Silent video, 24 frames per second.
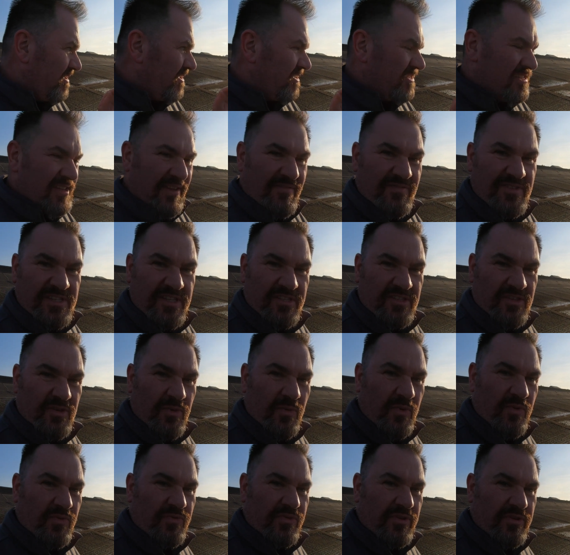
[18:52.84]

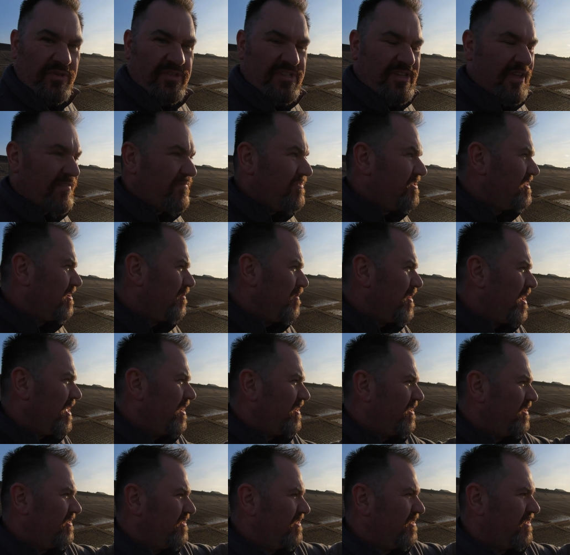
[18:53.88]
$7,200,
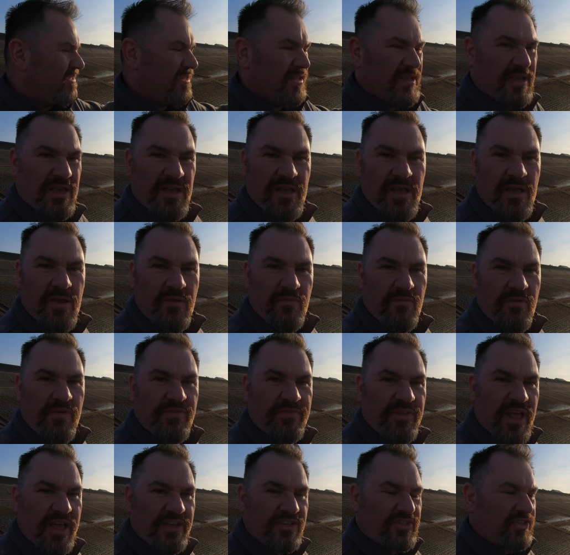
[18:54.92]
70mm
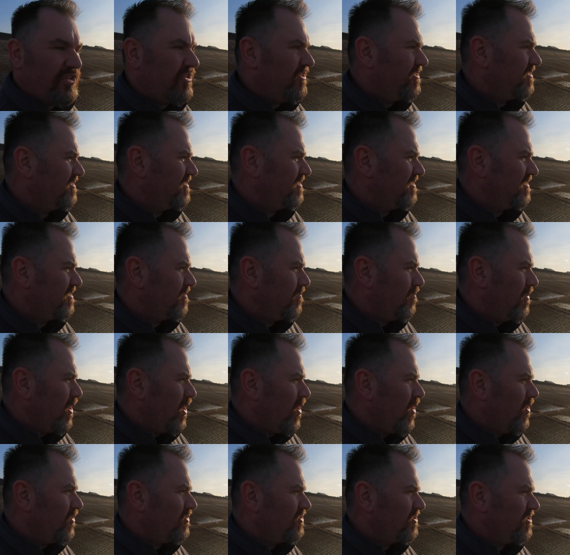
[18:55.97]
reflection
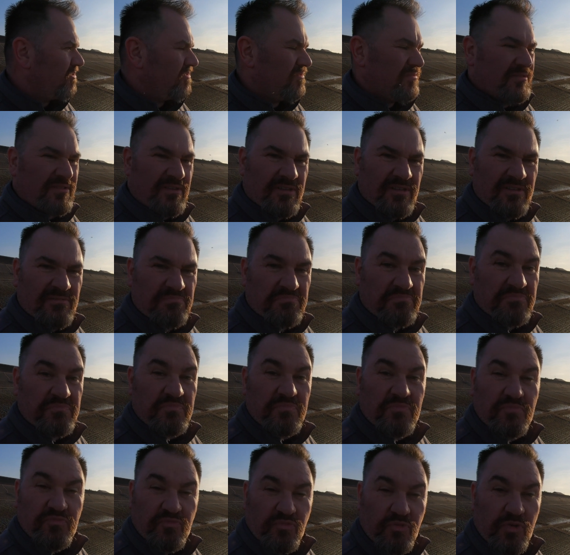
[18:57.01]
boat,
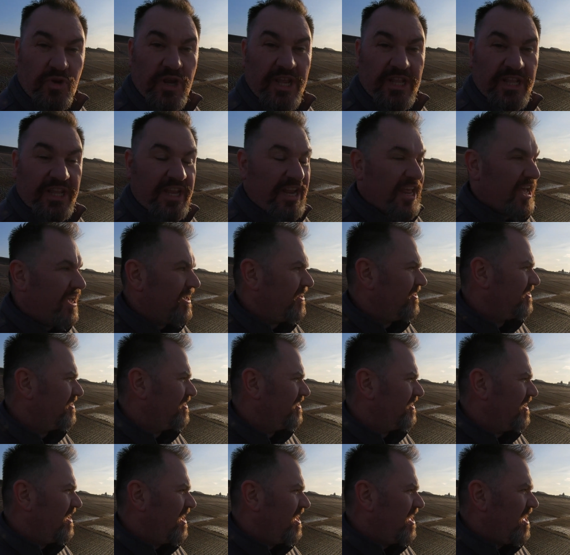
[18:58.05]
really nice.
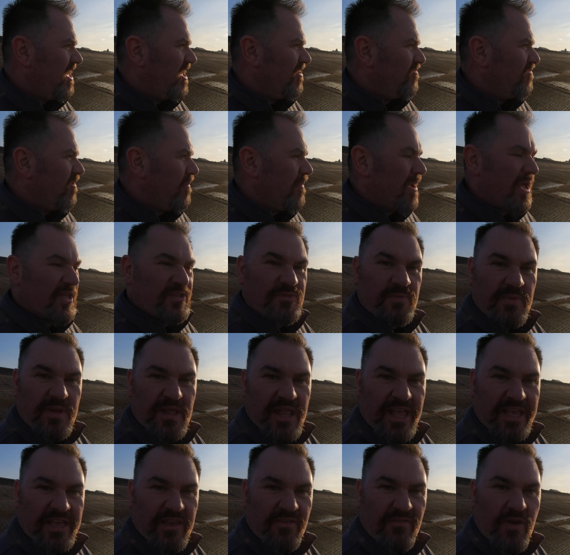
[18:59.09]
Reminds me
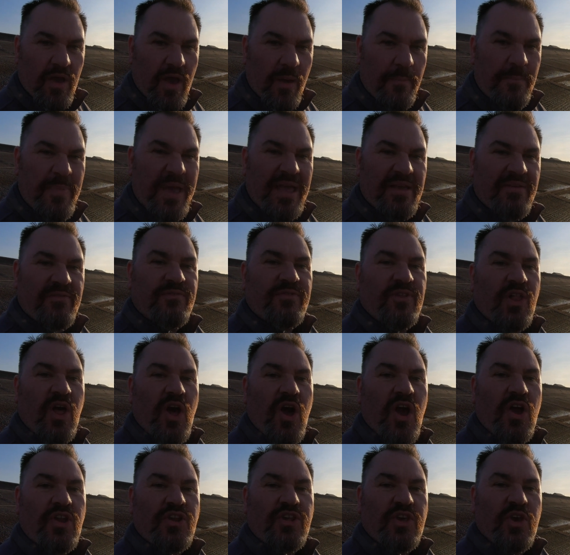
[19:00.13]
like of a Pink
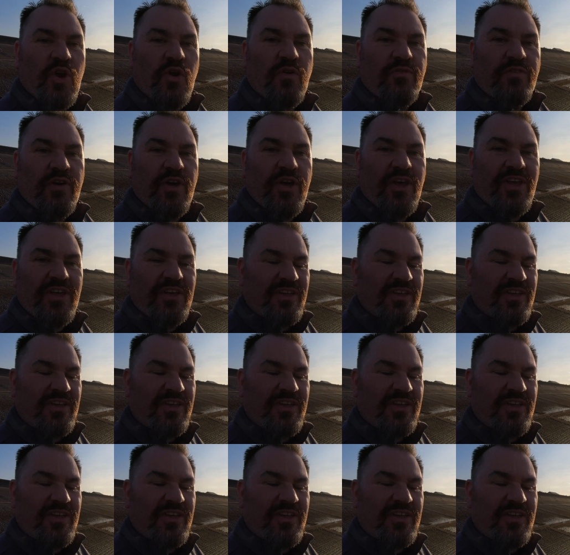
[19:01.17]
Floyd cover.